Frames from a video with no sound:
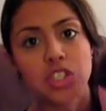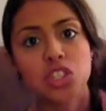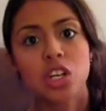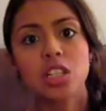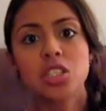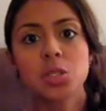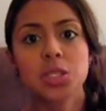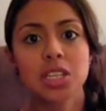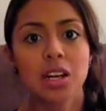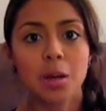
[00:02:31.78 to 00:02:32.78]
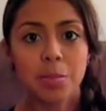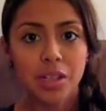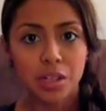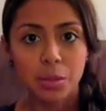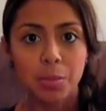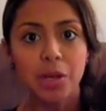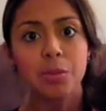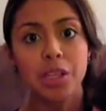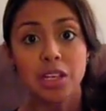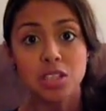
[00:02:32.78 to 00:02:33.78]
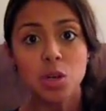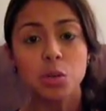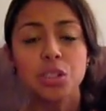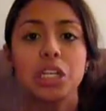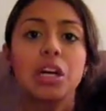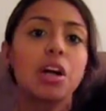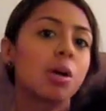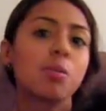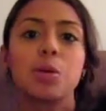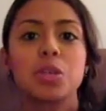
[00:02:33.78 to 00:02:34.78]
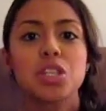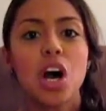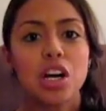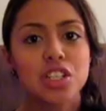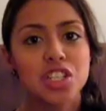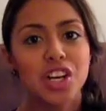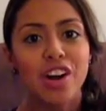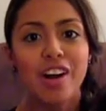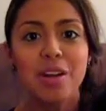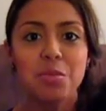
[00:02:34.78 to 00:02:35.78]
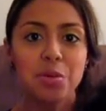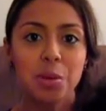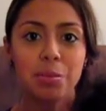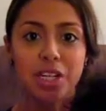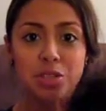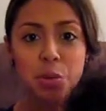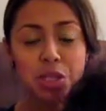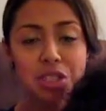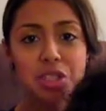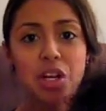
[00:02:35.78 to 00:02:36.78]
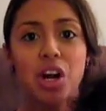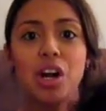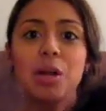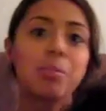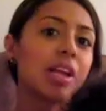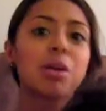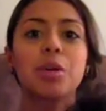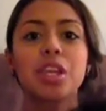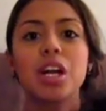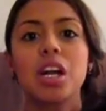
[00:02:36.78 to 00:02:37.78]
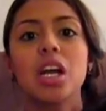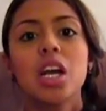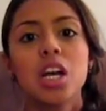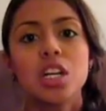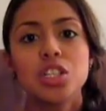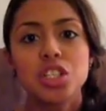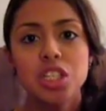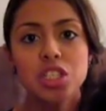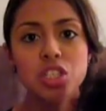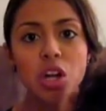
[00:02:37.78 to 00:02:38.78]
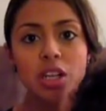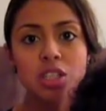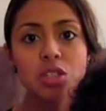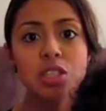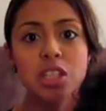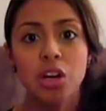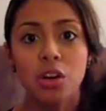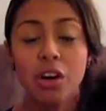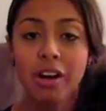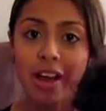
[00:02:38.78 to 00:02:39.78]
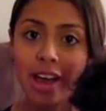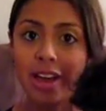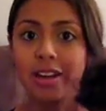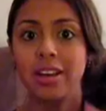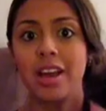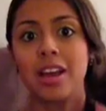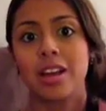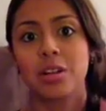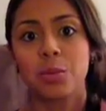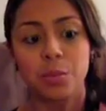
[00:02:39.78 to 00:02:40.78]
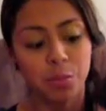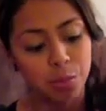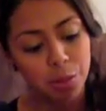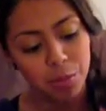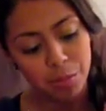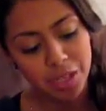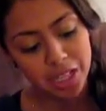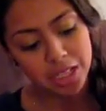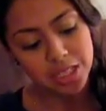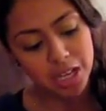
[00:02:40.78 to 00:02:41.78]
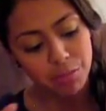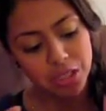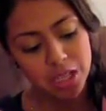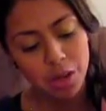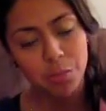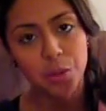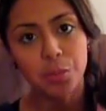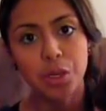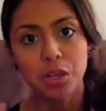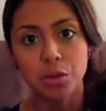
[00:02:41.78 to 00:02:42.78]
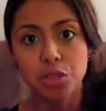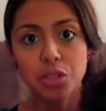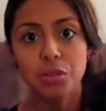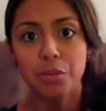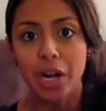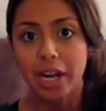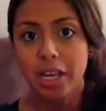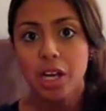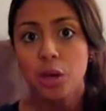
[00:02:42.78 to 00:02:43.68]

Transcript: she started to sit up a little bit with us holding her, we would talk to her and we would bring toys to her and play with her. She started to tilt her head and what we mean is every time we would go to the right